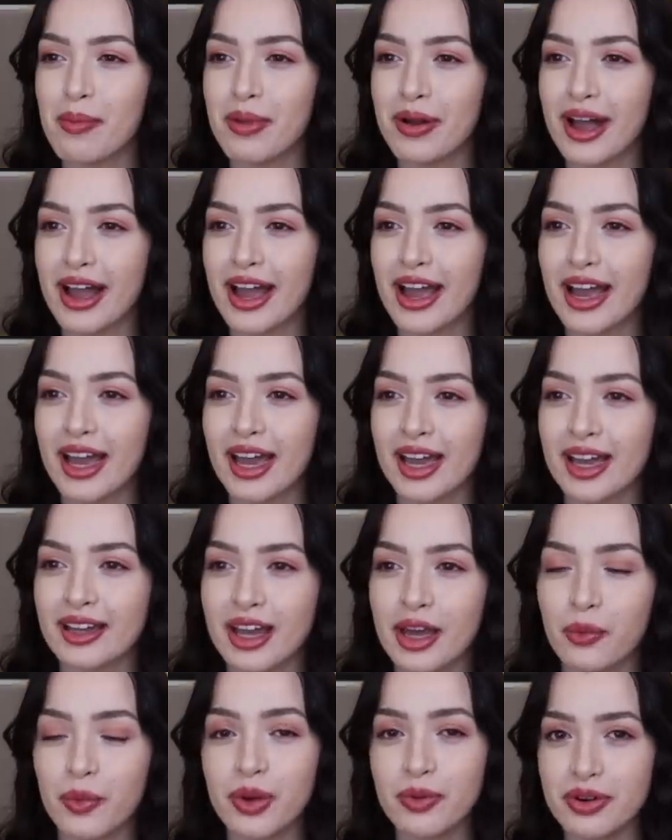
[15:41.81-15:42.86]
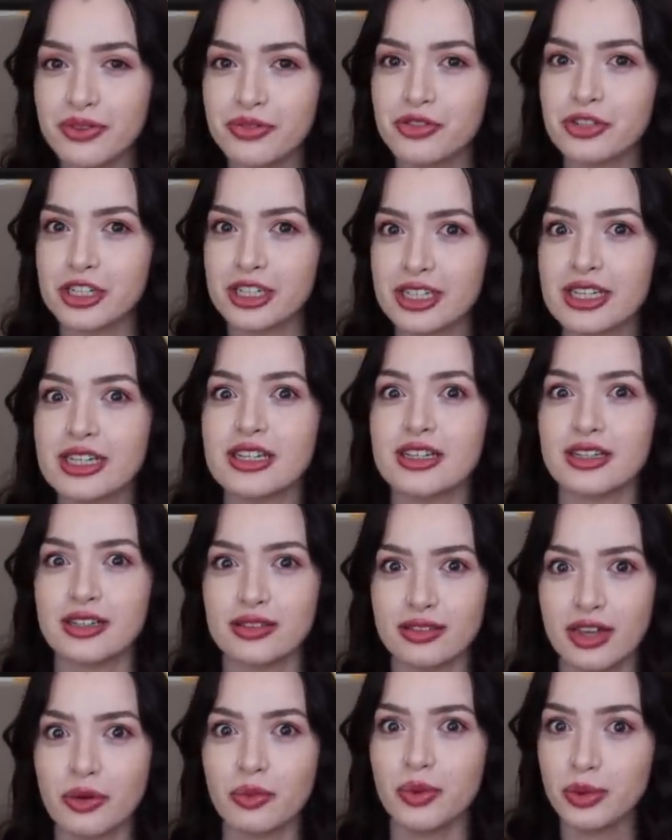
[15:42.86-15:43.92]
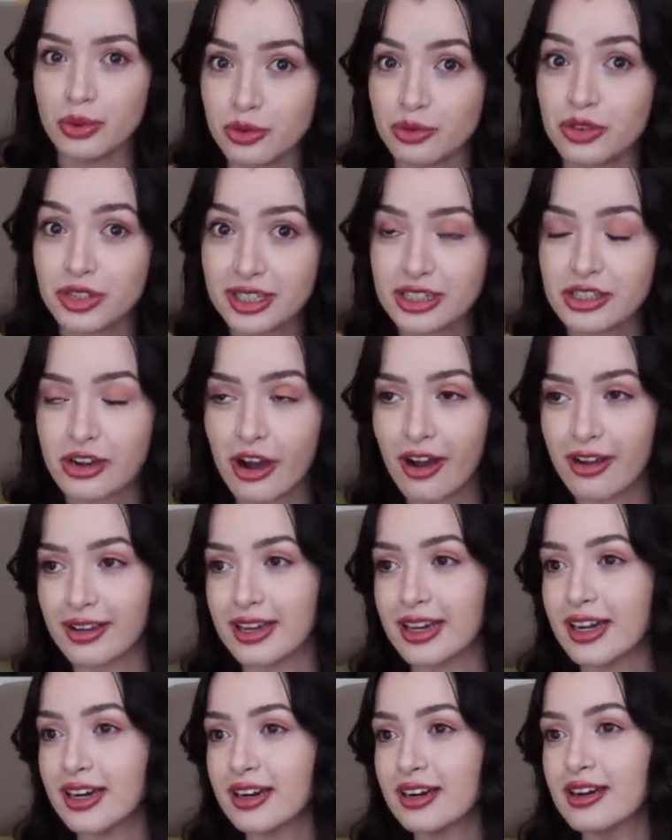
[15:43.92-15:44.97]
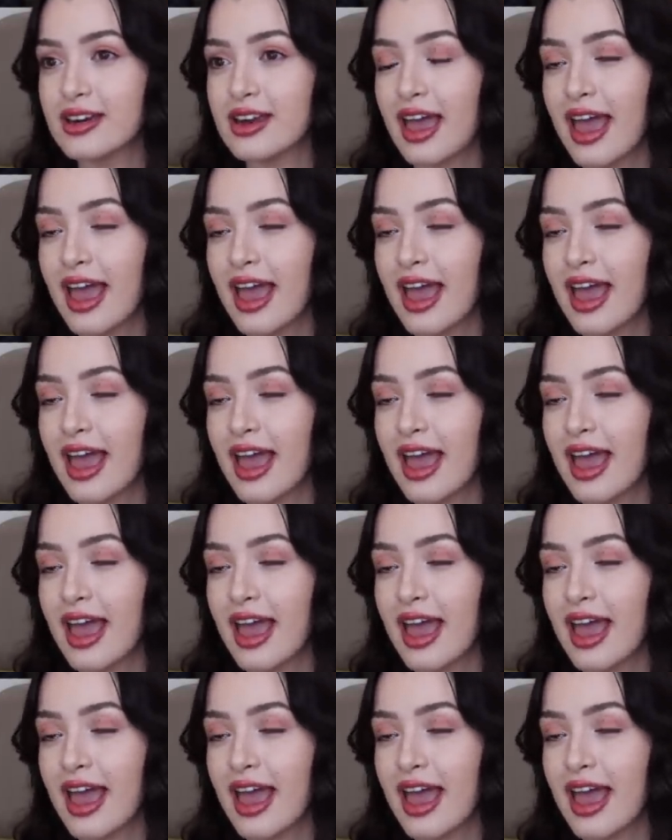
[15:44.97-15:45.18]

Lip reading: but, like, we were really talking.